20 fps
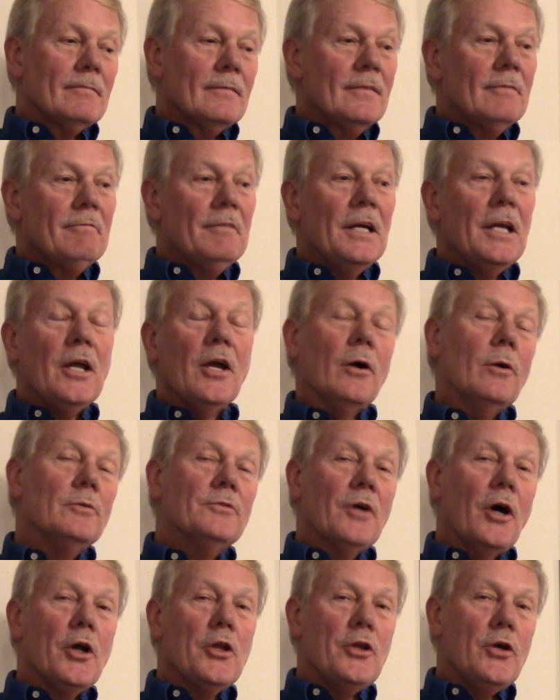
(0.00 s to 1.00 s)

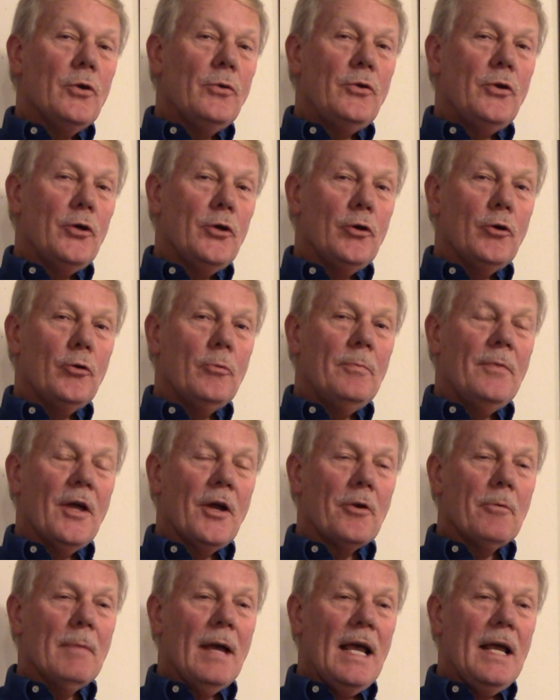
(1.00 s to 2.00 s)
videos on YouTube
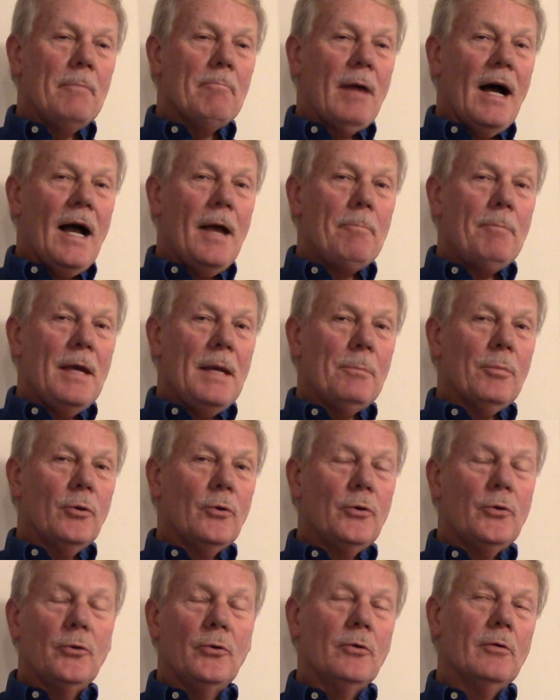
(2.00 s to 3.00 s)
that are made by people
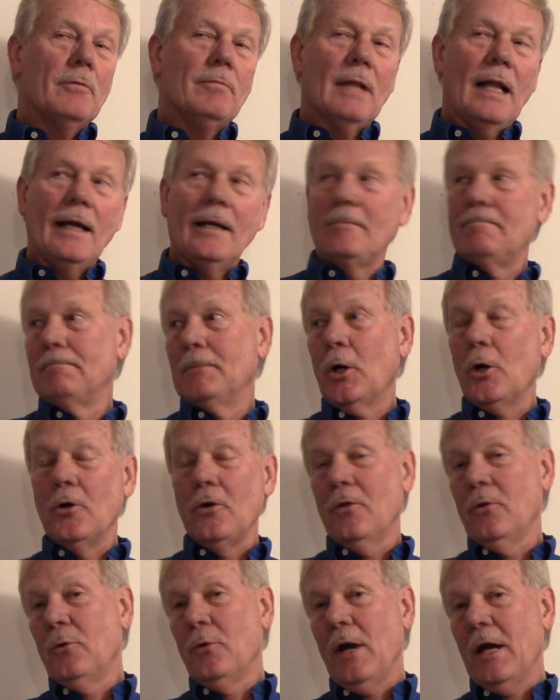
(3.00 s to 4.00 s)
who have gone
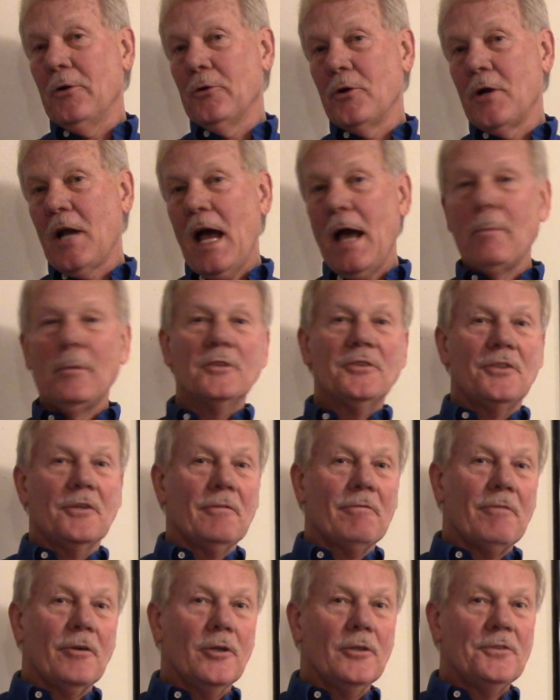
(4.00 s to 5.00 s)
to the Crater of Diamonds their
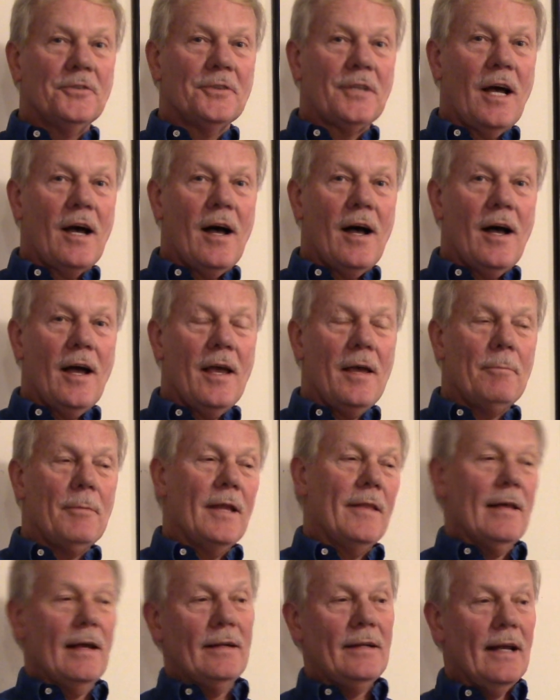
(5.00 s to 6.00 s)
first time,
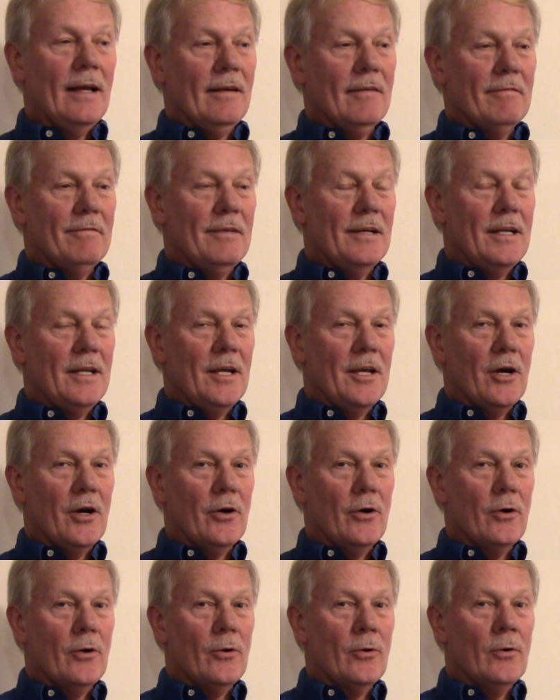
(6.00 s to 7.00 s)
and they take a
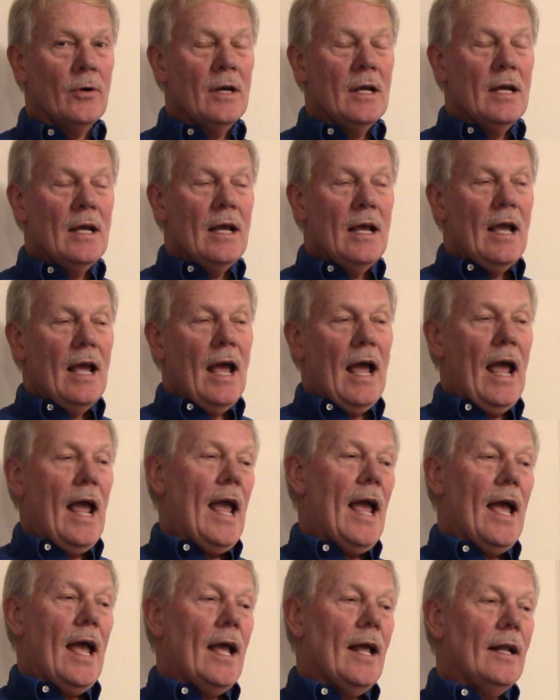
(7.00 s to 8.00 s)
video
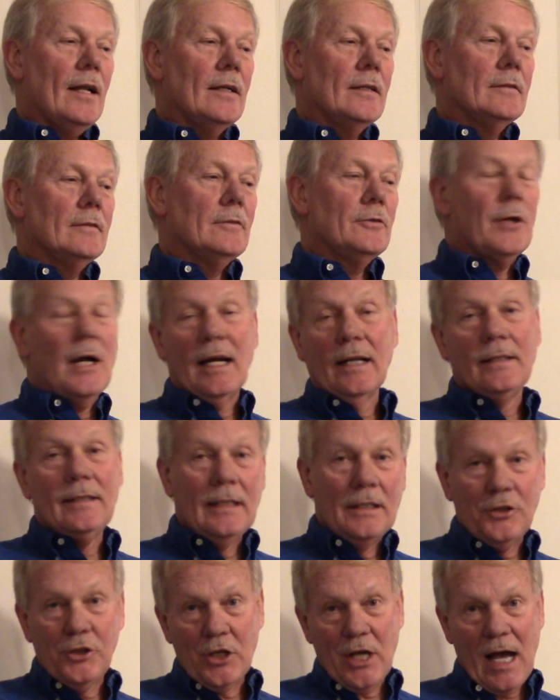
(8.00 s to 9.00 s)
and try to
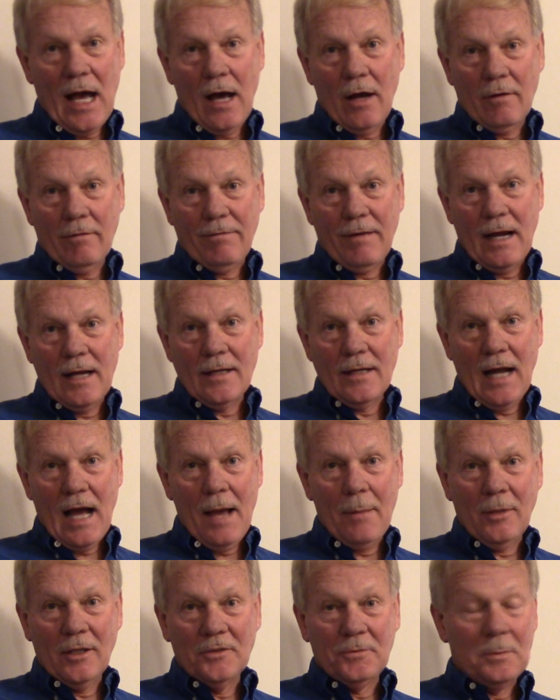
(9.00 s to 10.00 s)
teach you how to find
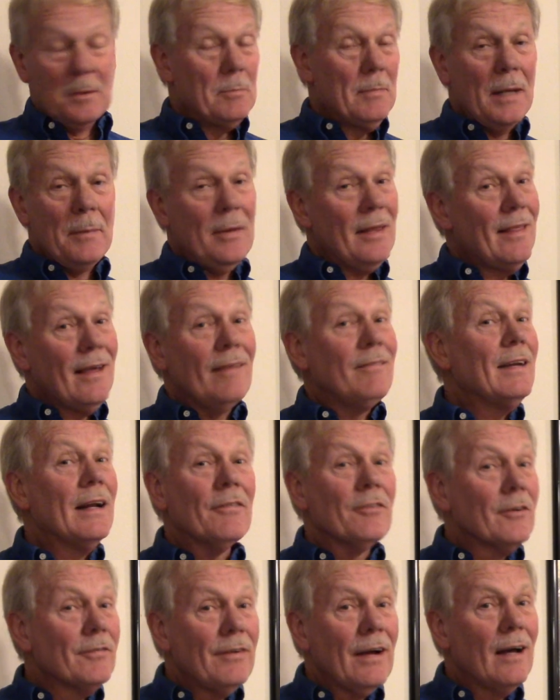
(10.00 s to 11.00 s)
diamonds, but maybe they've
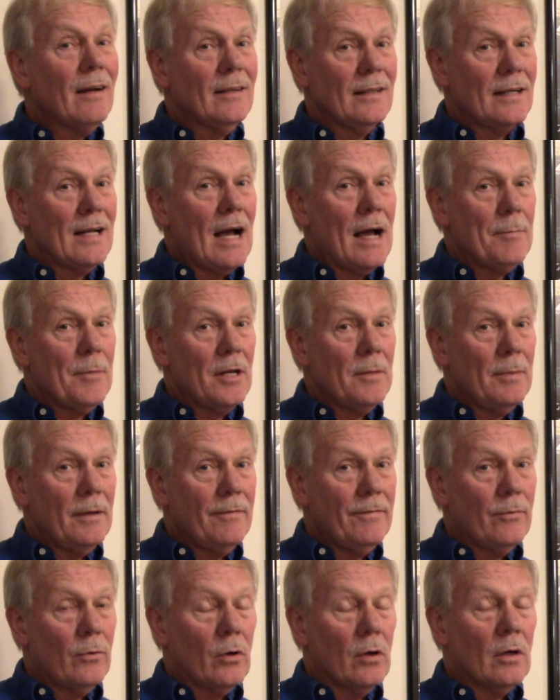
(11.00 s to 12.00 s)
never found a diamond
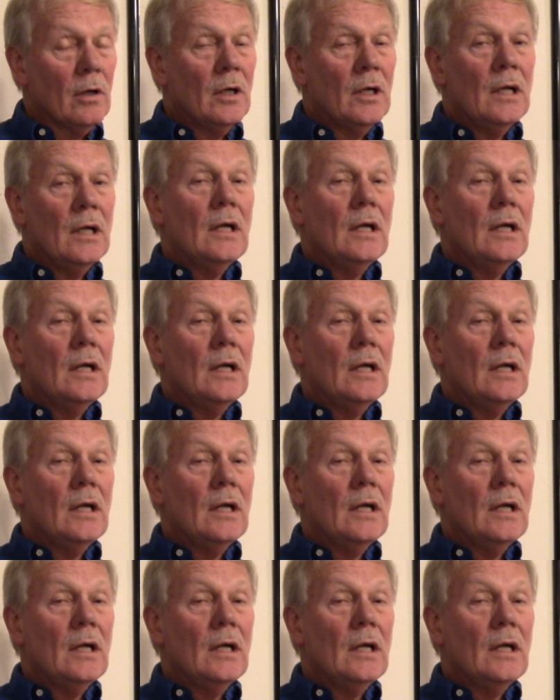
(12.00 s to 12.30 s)
before.